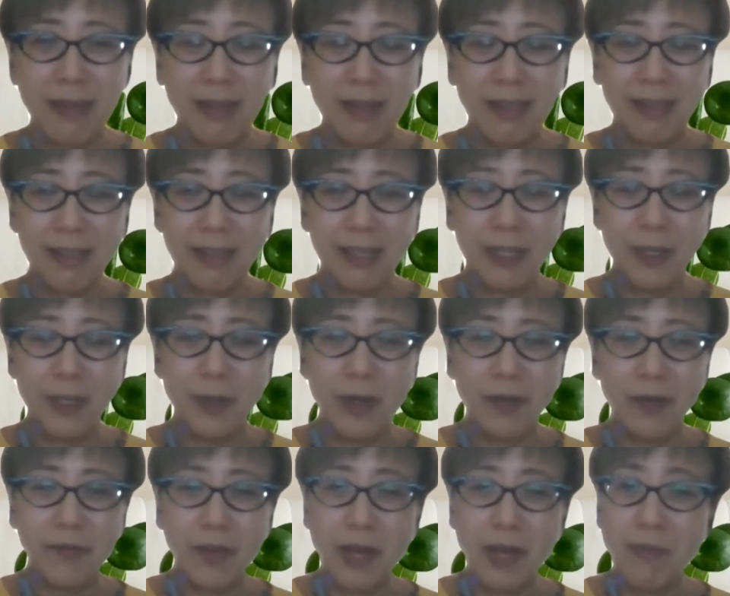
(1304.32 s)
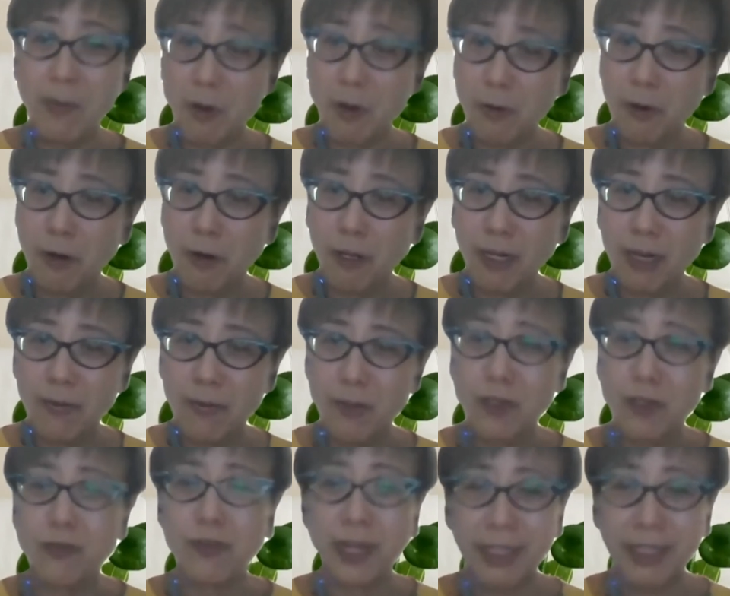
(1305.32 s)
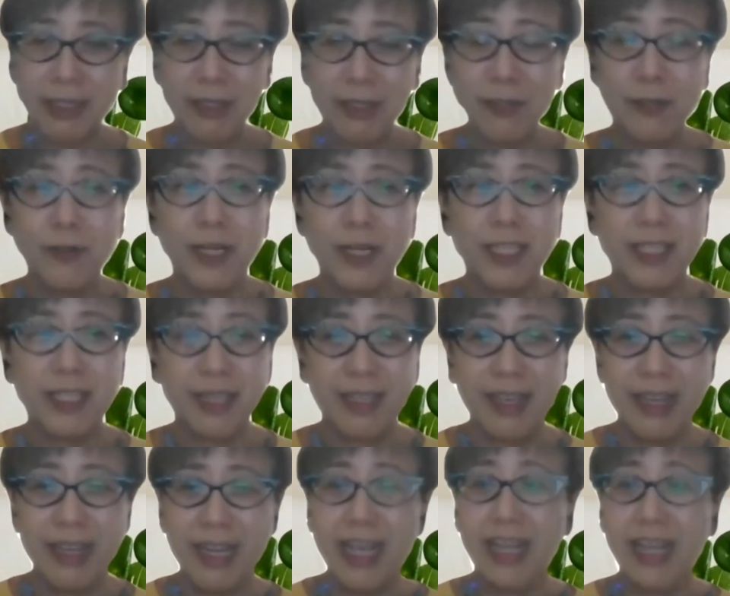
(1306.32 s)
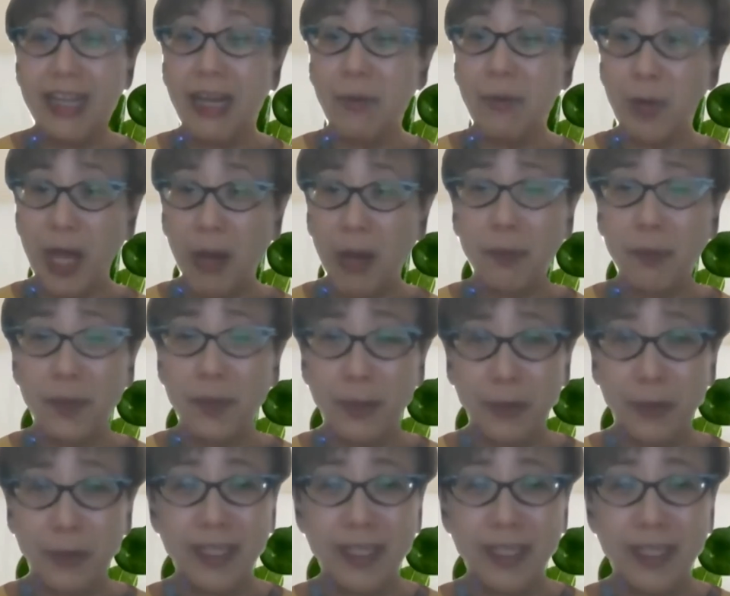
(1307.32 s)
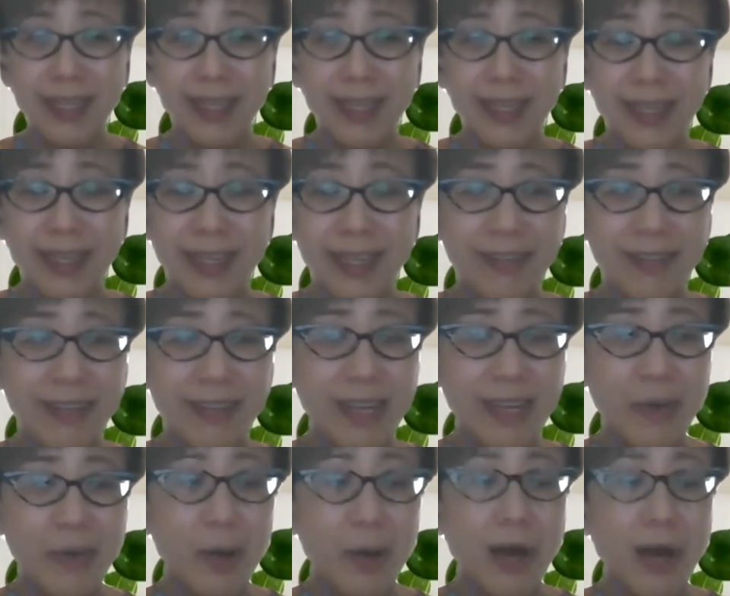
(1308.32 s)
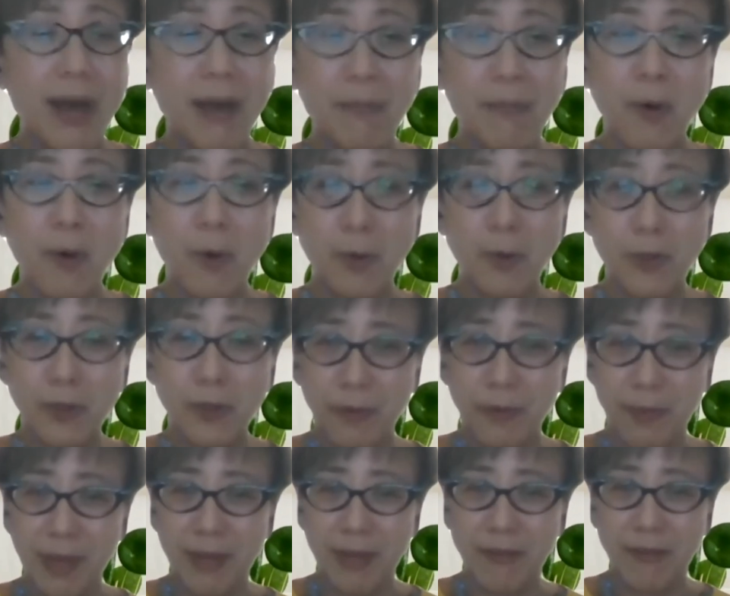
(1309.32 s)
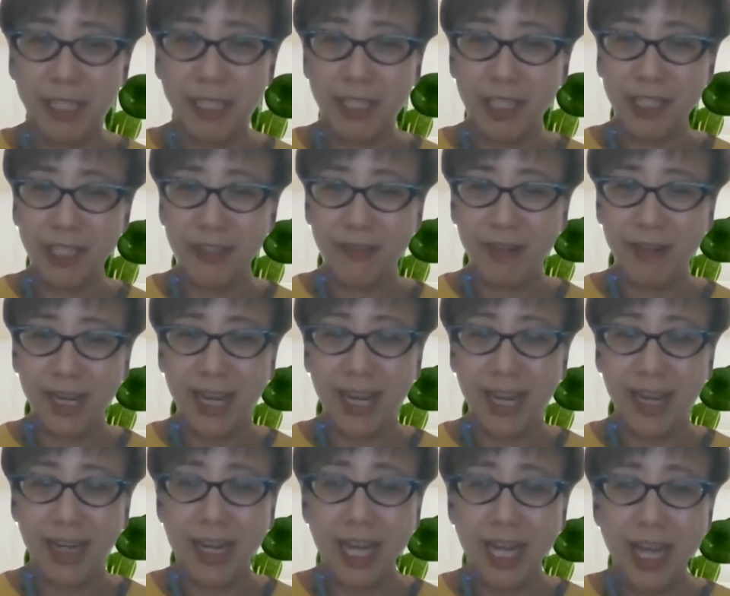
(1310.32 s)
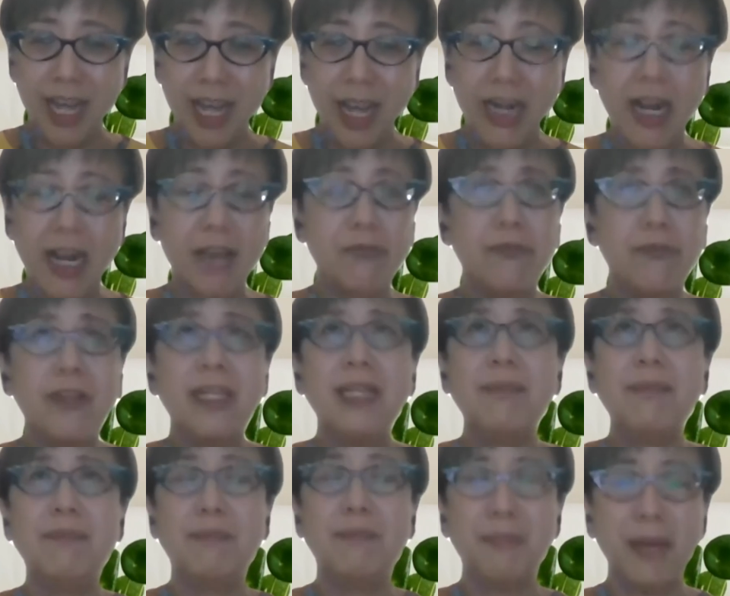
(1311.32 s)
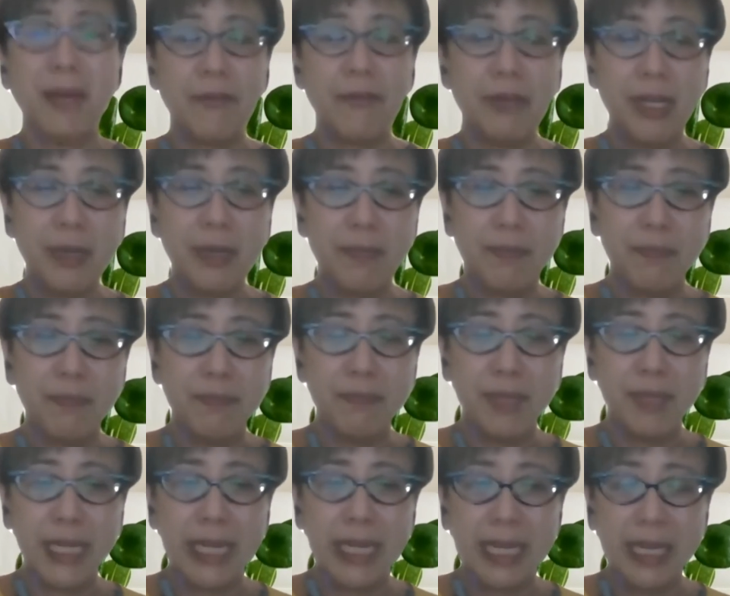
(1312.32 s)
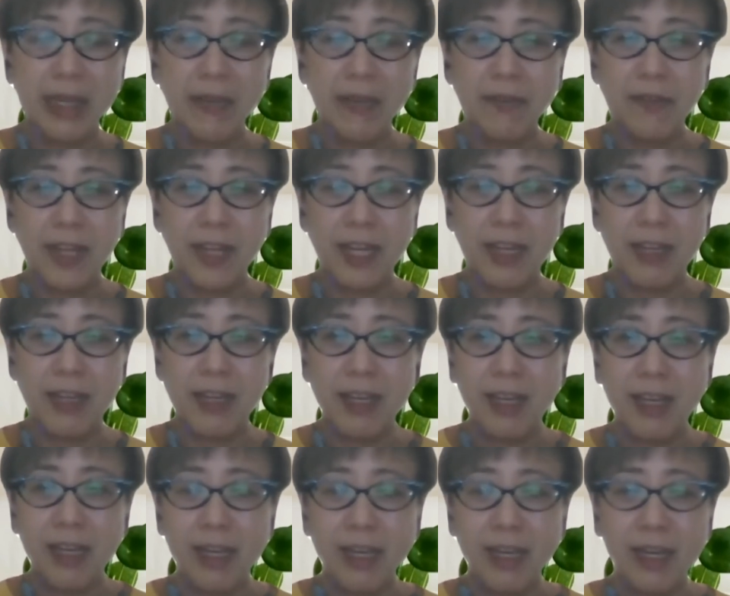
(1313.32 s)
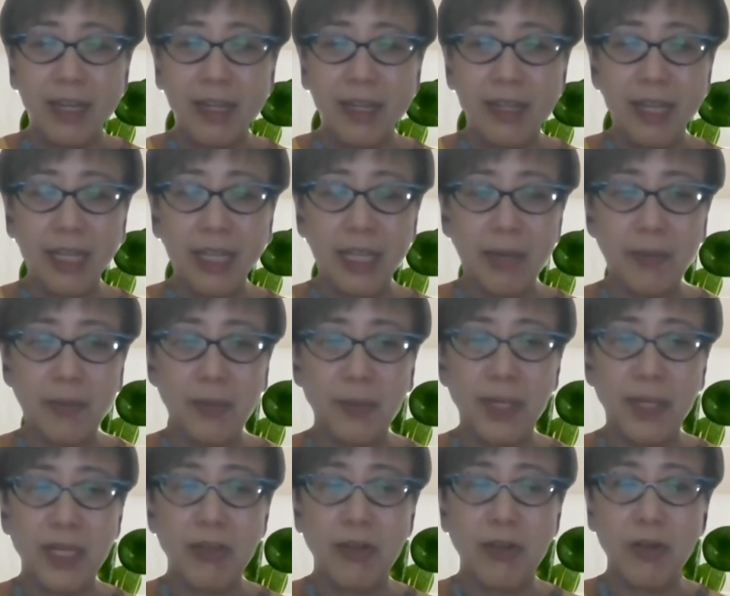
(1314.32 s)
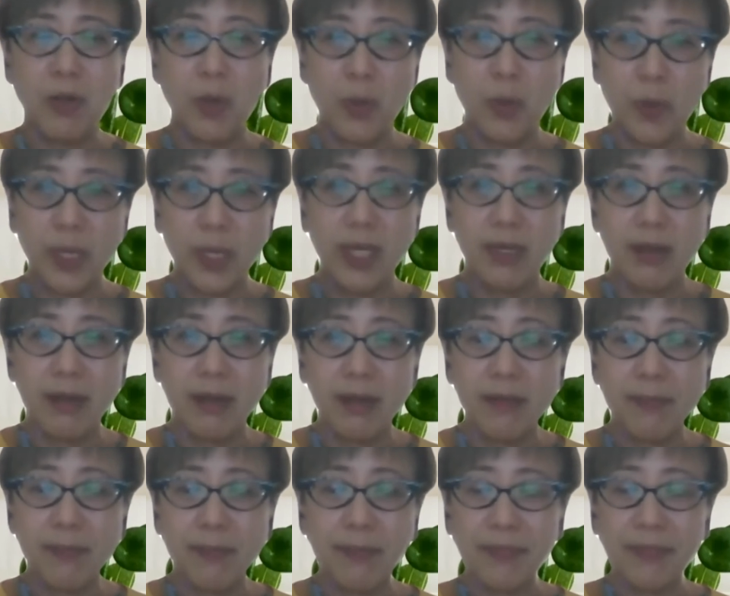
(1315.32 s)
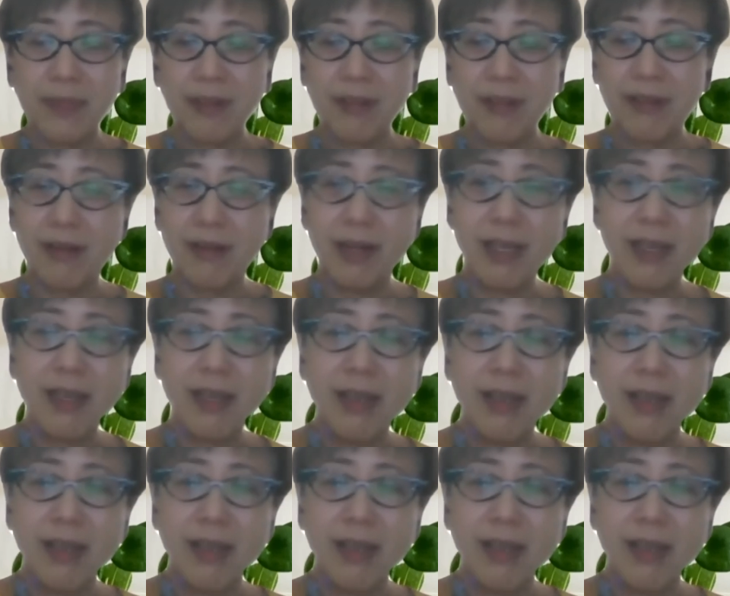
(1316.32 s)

You know, for I'm your God, I will strengthen you and I will help you, right? I will uphold you in my righteous right hand. And I really believe that that keeps me going, right?